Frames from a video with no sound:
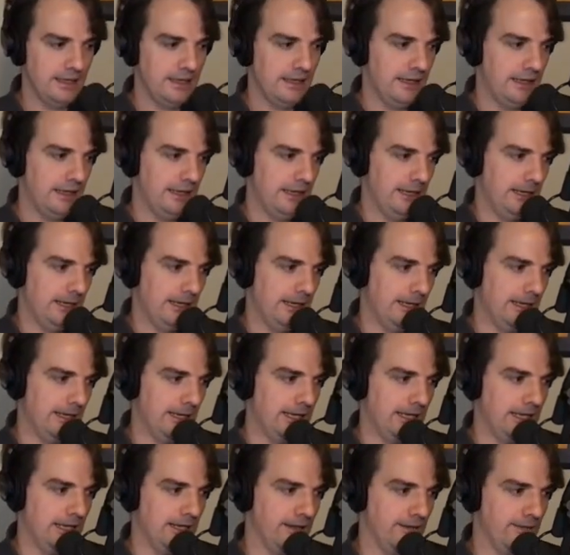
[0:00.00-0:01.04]

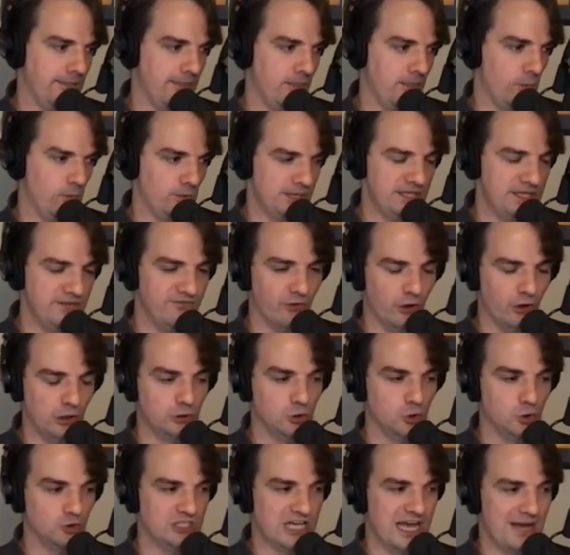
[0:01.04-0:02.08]
Uh, we
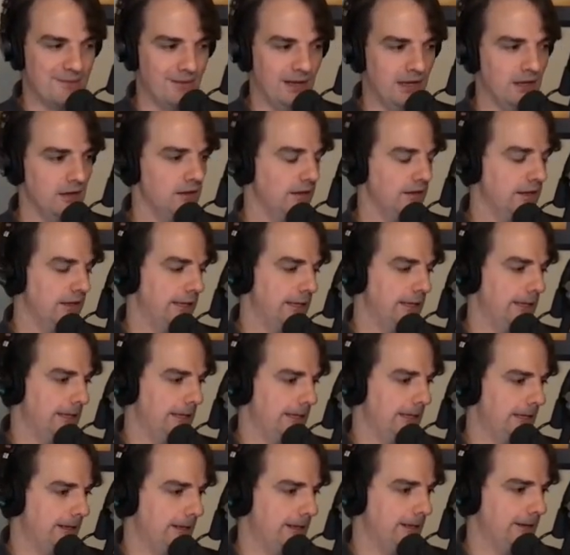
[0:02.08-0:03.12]
default to
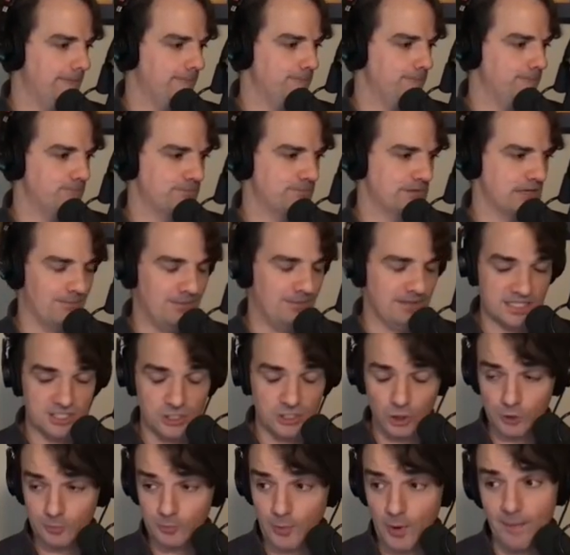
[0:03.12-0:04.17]
YAML. Um,
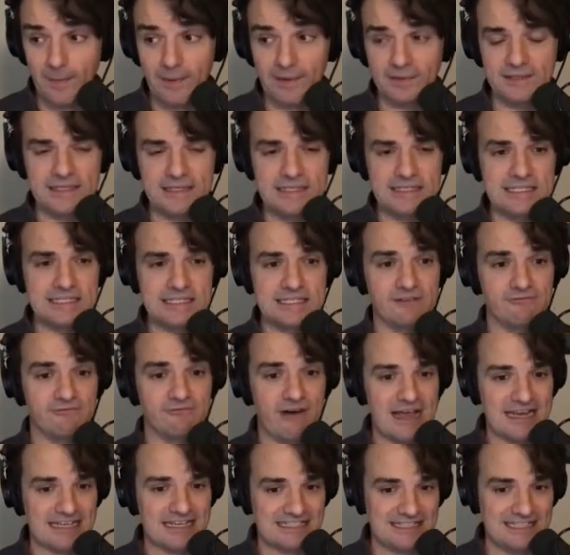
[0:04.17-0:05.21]
application.properties is the
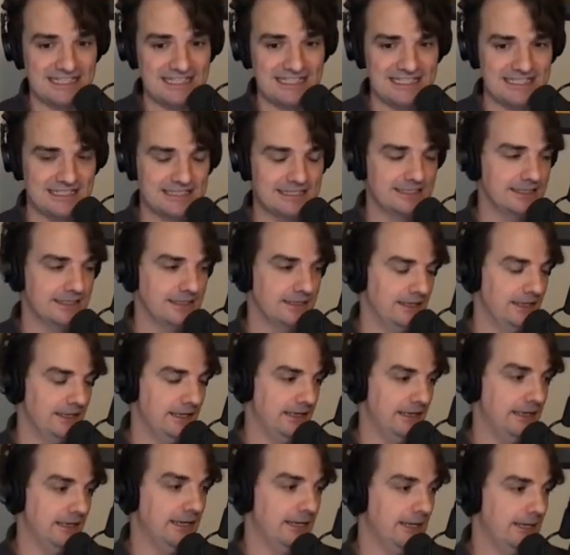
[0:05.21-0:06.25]
fastest,
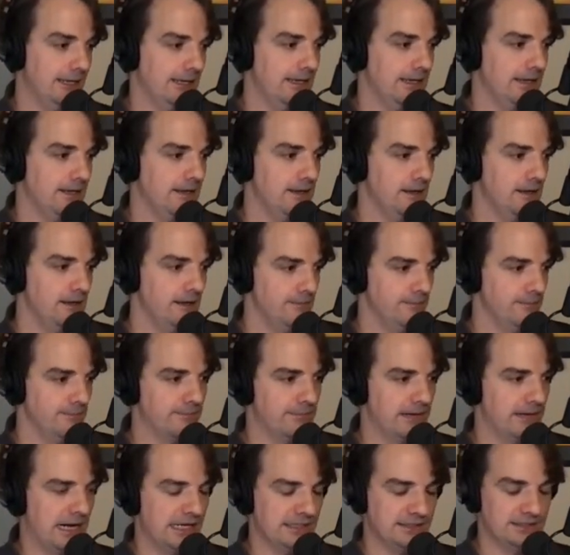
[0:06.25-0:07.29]
uh,
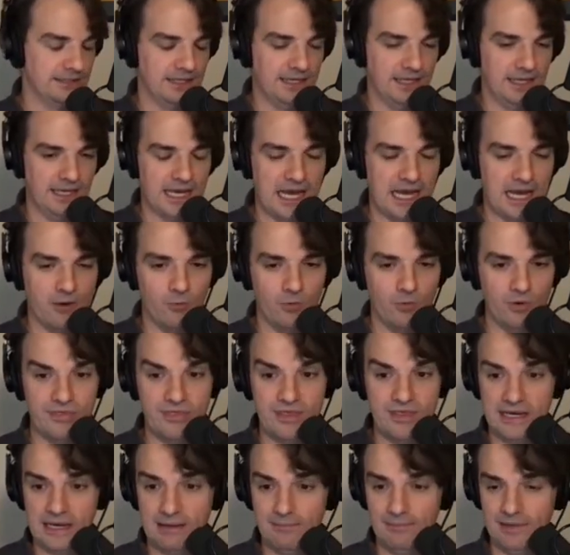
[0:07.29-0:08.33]
but uh, we
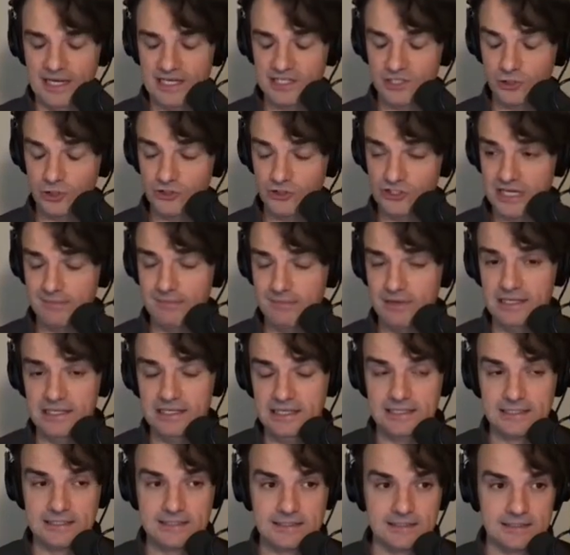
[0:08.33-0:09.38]
think
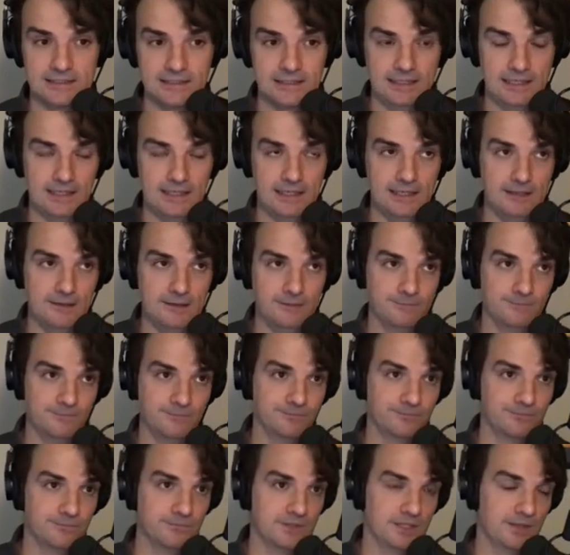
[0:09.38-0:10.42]
application.yaml is
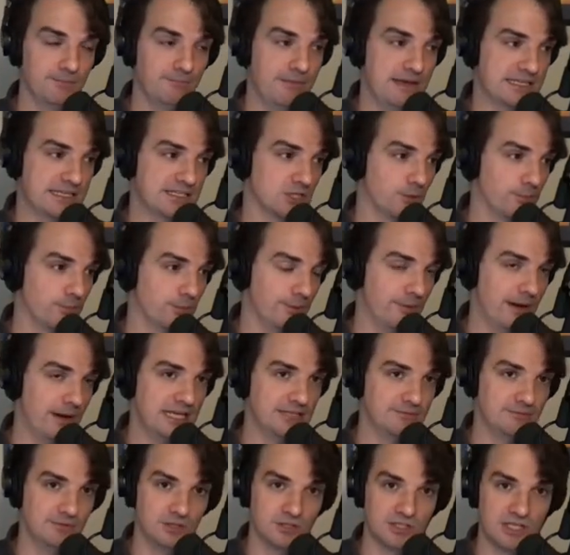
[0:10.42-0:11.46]
um, the best
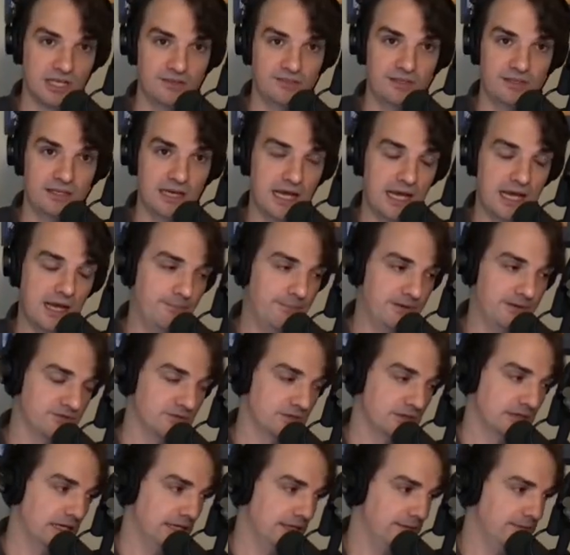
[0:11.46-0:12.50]
compromise, because I think I
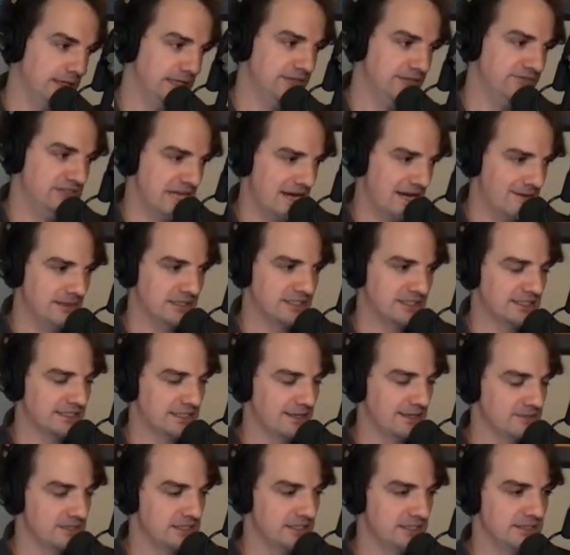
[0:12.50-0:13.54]
even if YAML
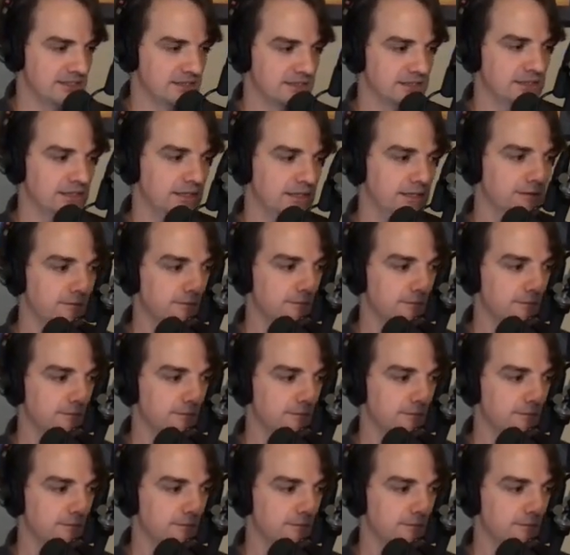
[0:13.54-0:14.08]
sometimes is uh,